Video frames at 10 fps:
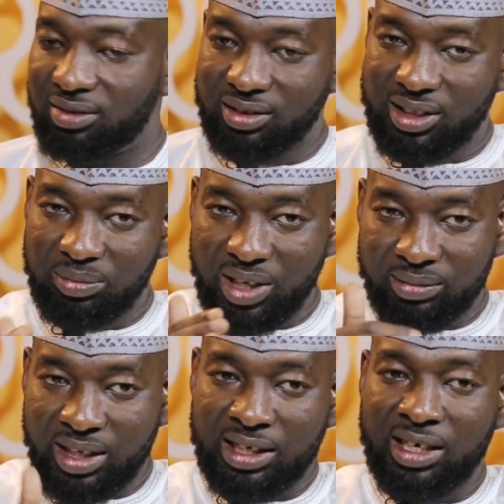
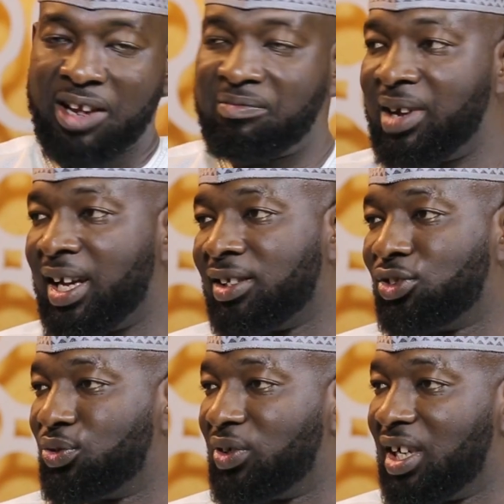Sometimes I drive my
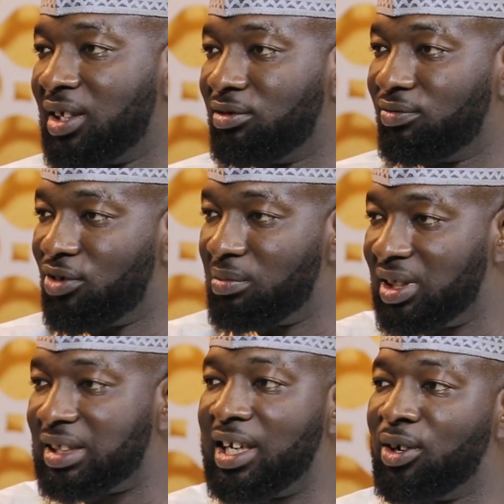children from
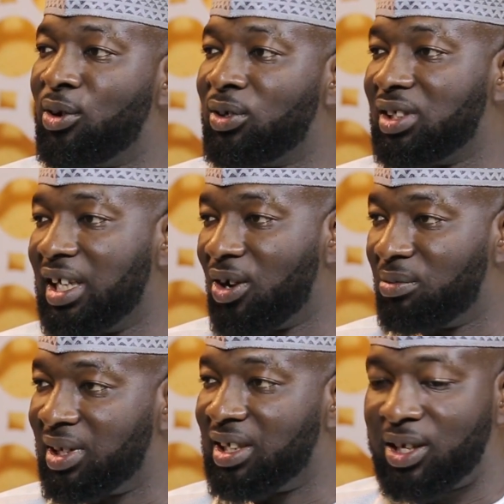East Legon and I'll
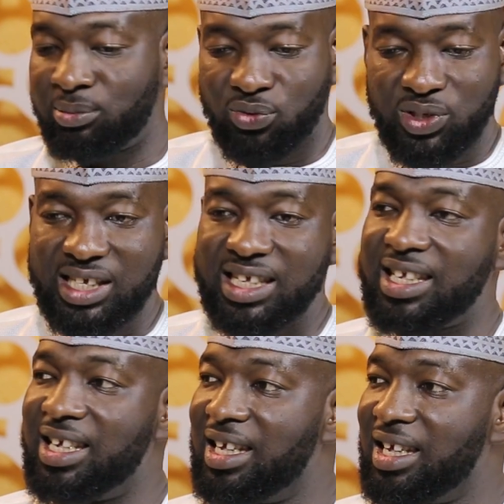bring them to see
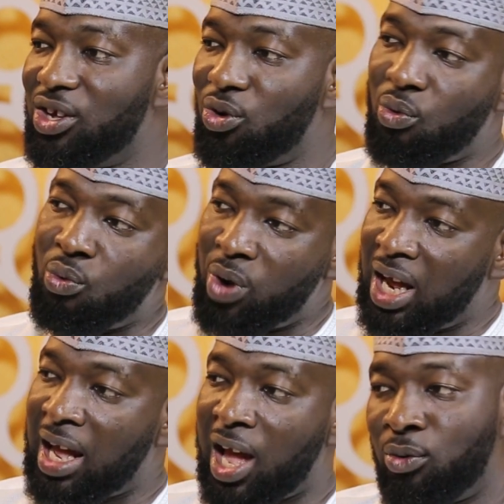
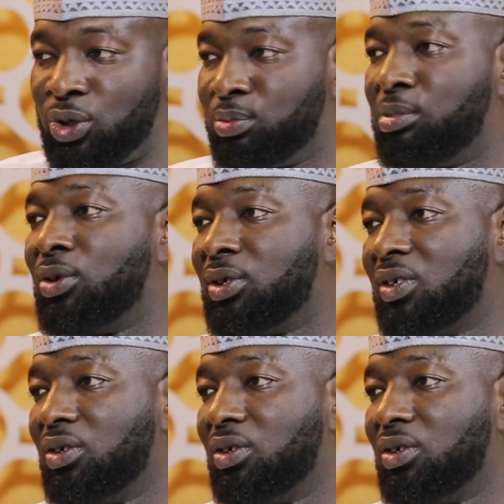where I was born,